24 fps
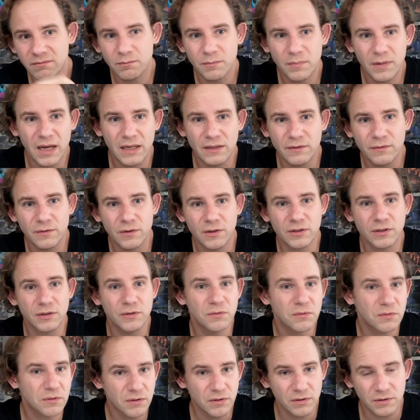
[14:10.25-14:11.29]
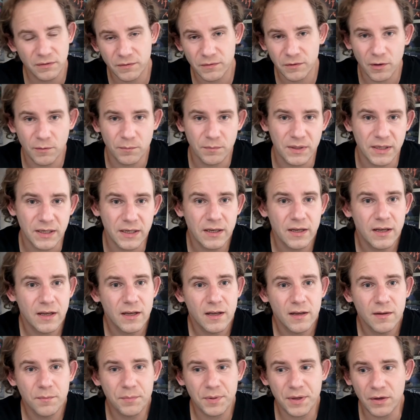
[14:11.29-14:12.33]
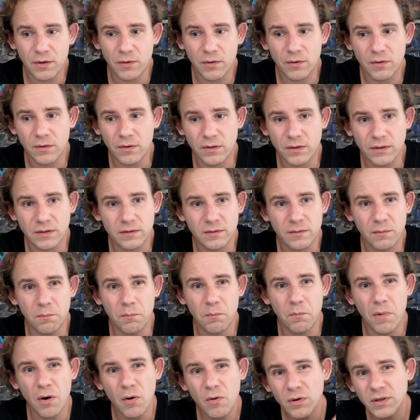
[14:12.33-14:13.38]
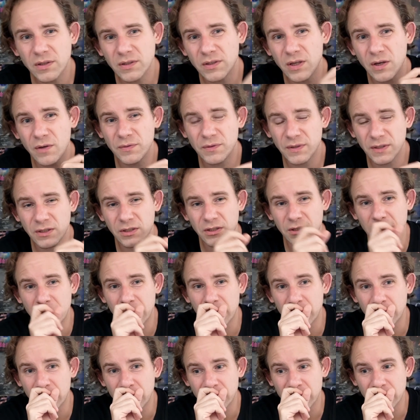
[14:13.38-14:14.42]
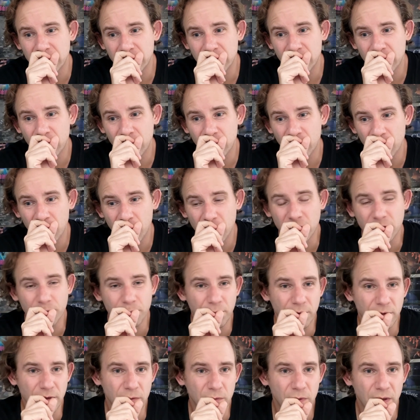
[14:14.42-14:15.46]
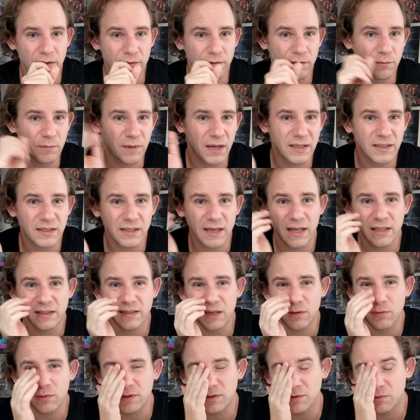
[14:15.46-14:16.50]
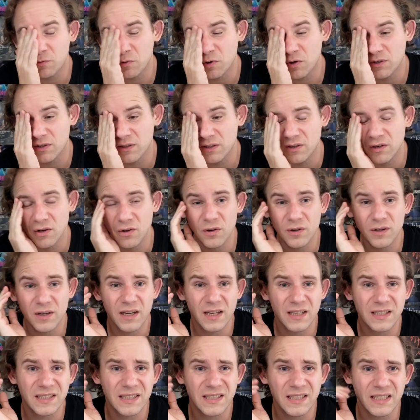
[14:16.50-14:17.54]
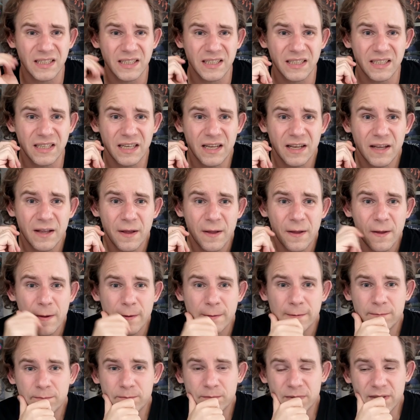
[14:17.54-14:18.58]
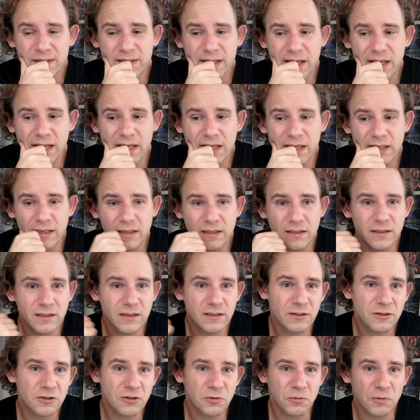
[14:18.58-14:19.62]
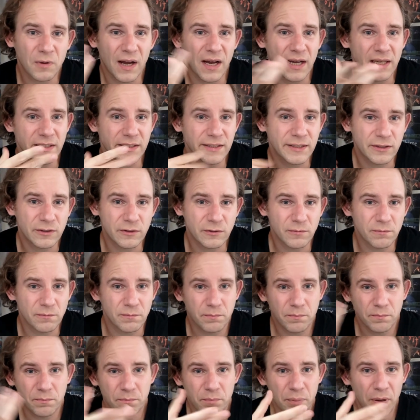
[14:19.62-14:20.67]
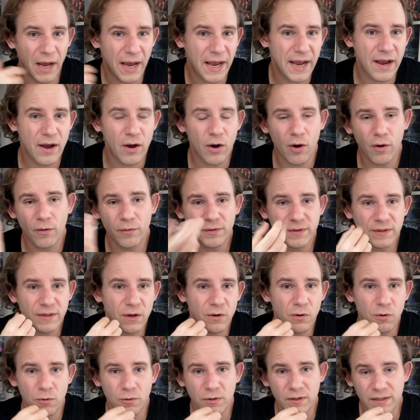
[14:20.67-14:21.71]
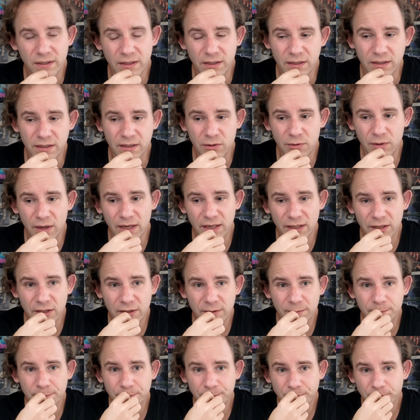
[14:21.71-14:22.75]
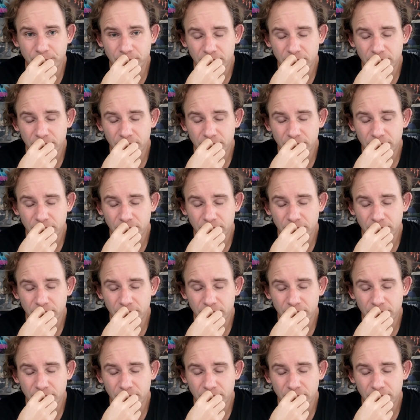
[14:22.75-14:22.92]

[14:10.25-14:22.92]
bad for you, good for me, because most of the jokes worked pretty well for me. At the end, there was one longer scene that tried to pay off the whole situation,